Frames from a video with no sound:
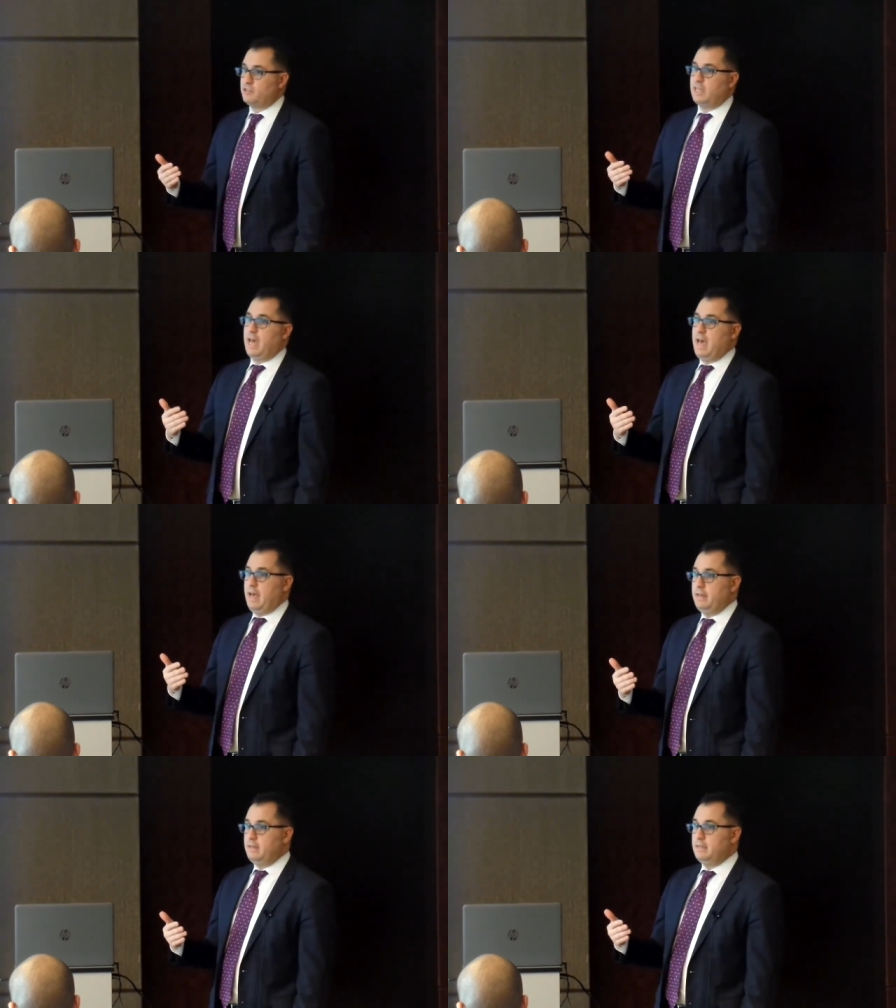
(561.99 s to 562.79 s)
is actually
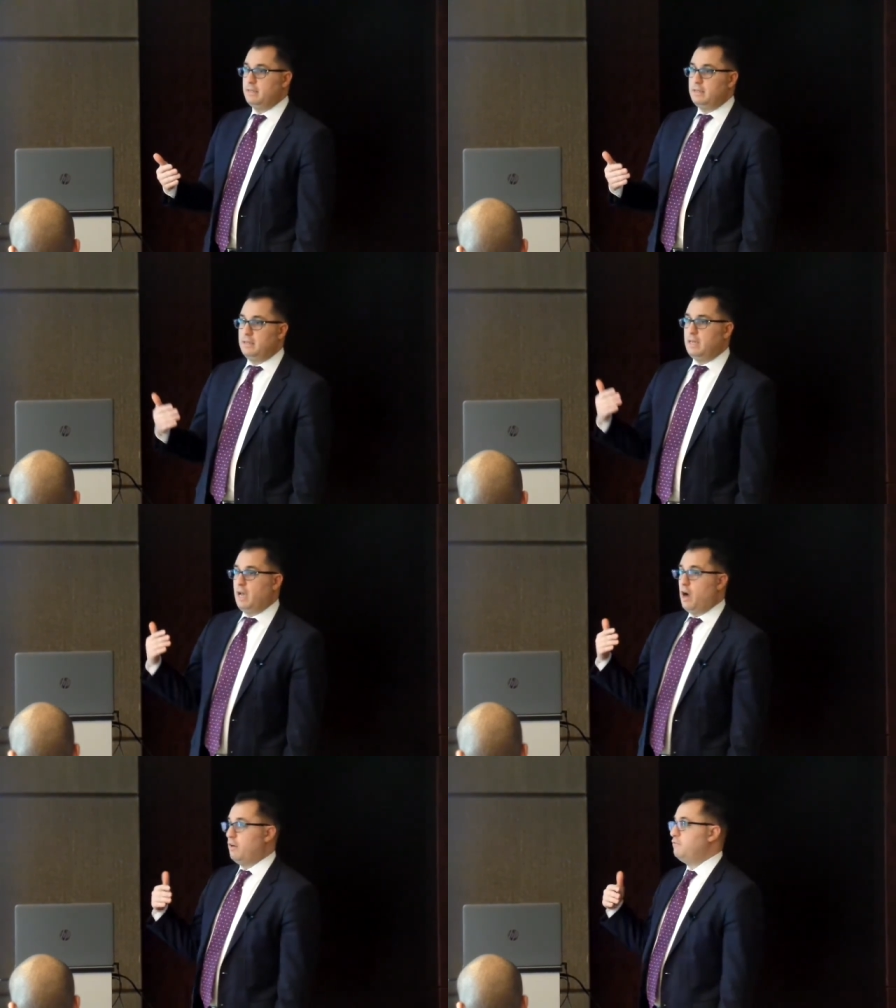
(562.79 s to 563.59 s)
ahead
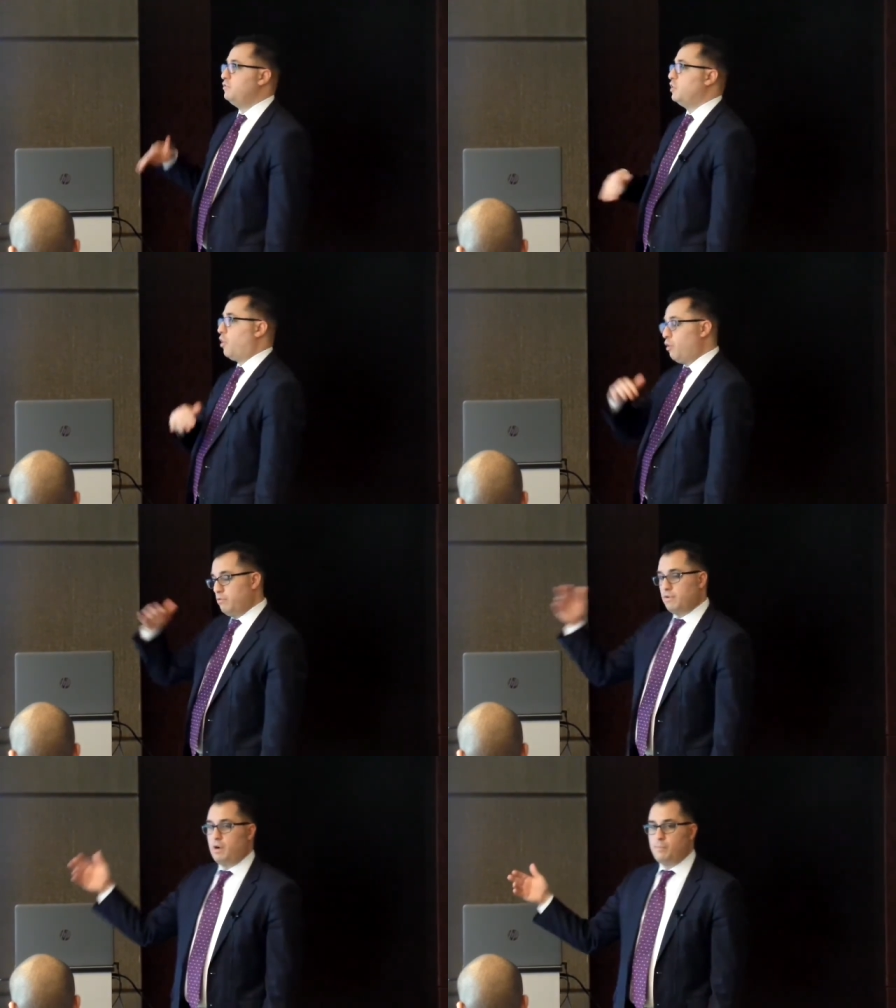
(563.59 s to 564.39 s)
of the
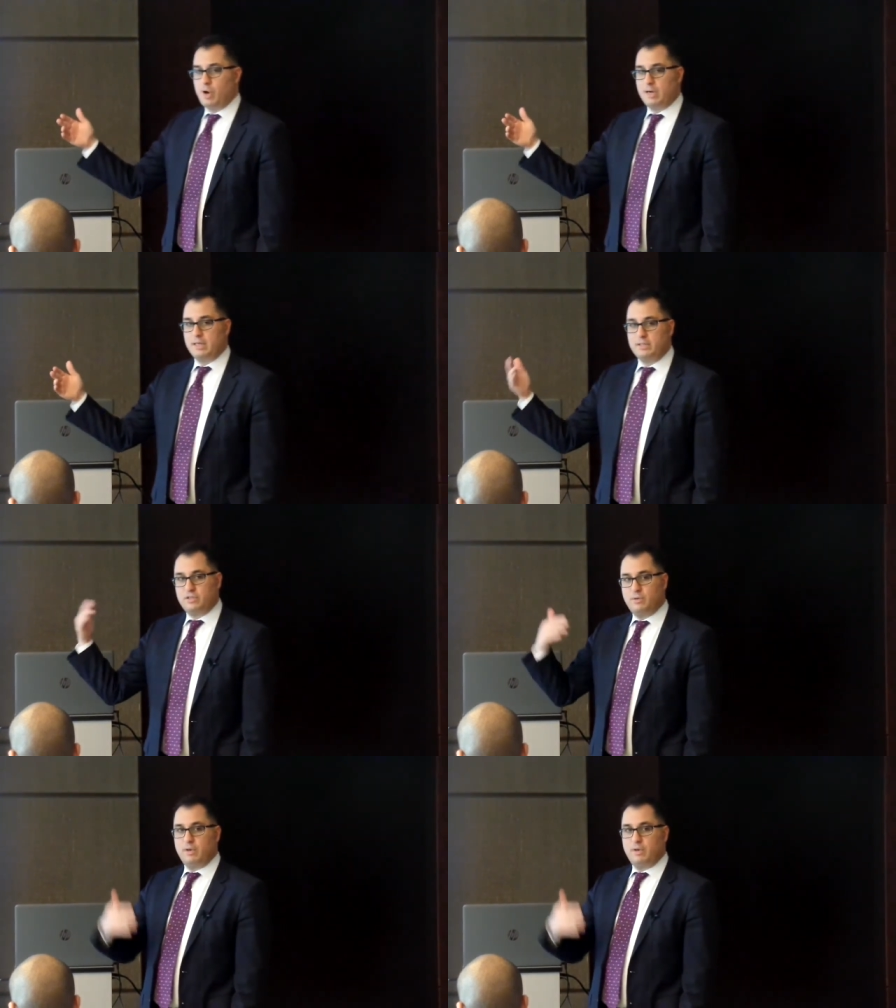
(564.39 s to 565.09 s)
overall market.